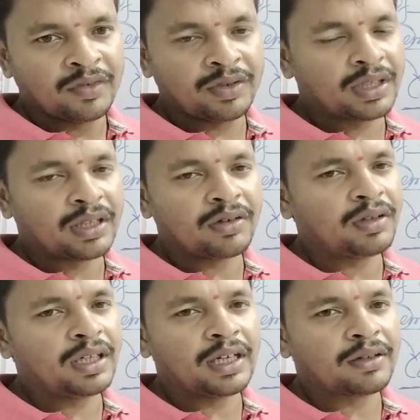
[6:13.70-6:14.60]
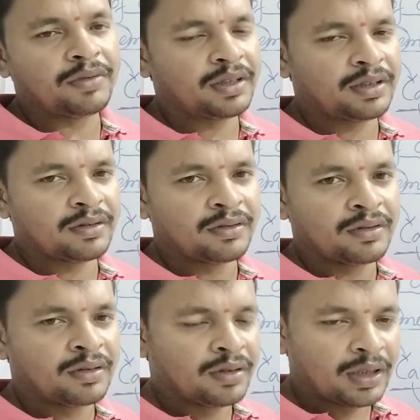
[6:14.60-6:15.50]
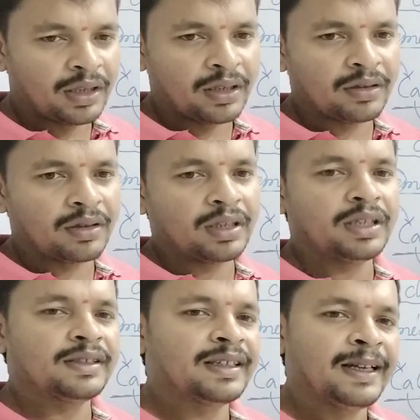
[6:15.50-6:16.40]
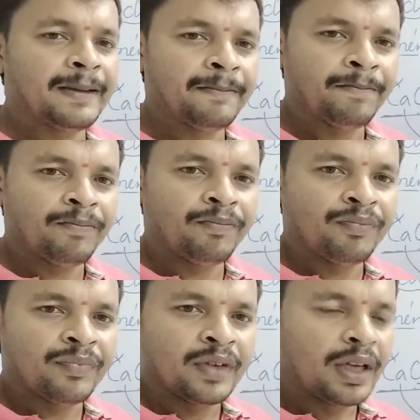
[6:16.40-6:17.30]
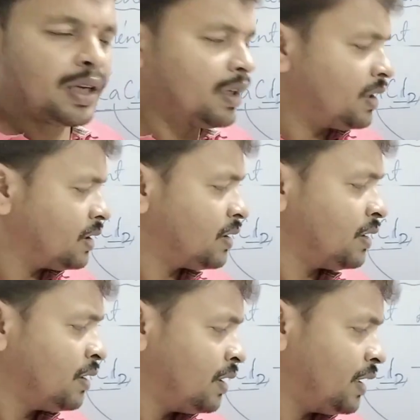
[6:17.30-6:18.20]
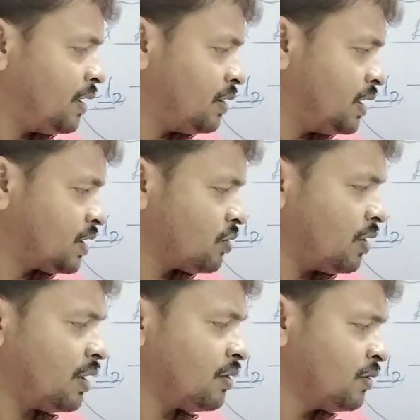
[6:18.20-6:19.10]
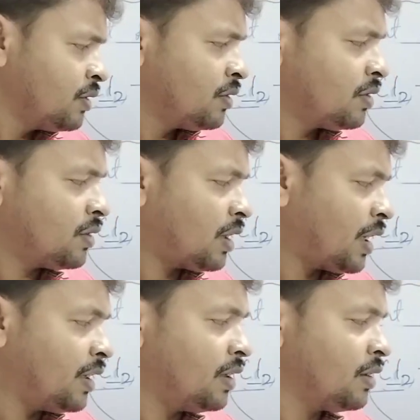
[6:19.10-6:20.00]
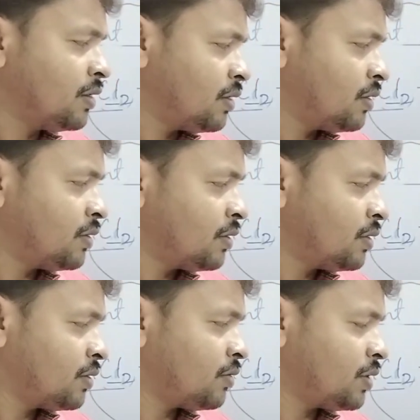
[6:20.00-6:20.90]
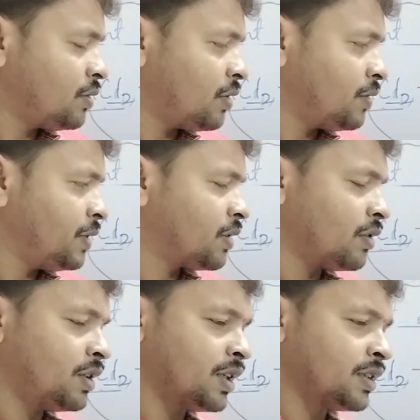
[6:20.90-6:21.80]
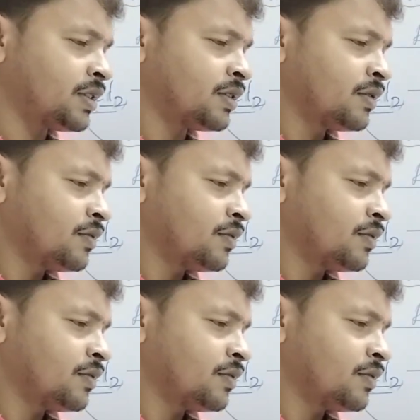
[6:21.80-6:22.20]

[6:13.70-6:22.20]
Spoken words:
which cannot react with any other easily. And it is these two have high what we call it as